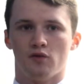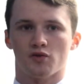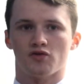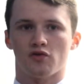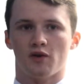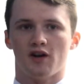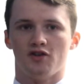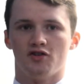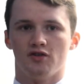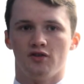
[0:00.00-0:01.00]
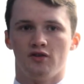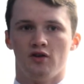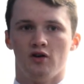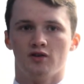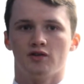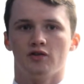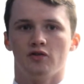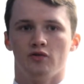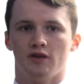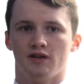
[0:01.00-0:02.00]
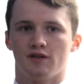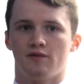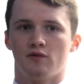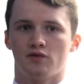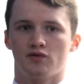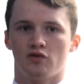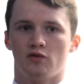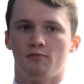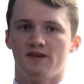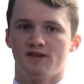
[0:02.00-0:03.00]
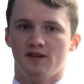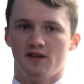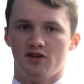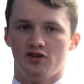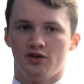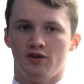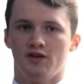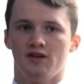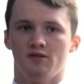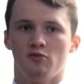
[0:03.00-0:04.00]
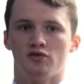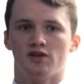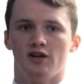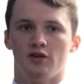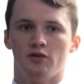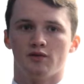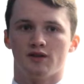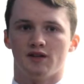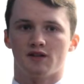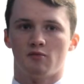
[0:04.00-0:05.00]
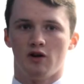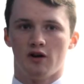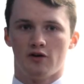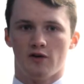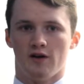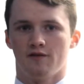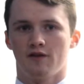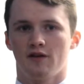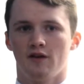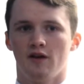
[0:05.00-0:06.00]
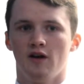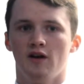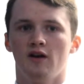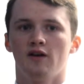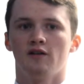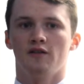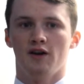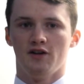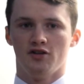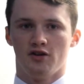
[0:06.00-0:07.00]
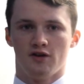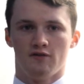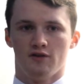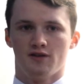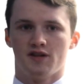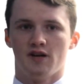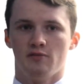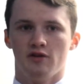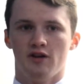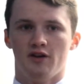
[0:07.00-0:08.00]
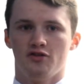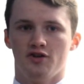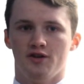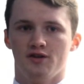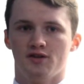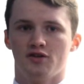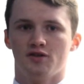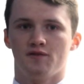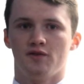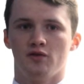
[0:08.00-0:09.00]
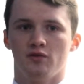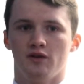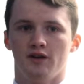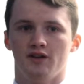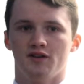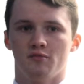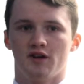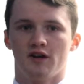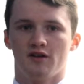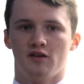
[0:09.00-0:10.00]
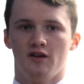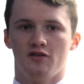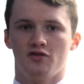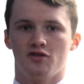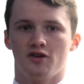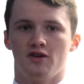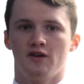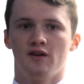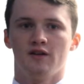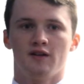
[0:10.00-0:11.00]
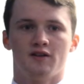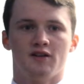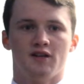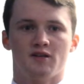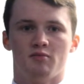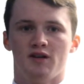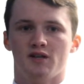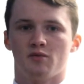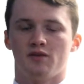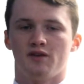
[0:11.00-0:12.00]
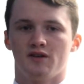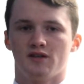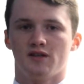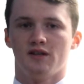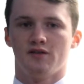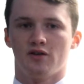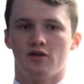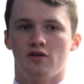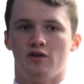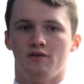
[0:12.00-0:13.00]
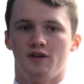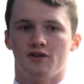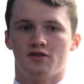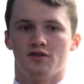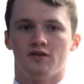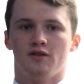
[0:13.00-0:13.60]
four-stroke engine, also known as a four-stroke piston engine, is mostly used in small aircraft. The engine converts chemical energy, such as fuel, into mechanical energy that takes place within the cylinder of the engine.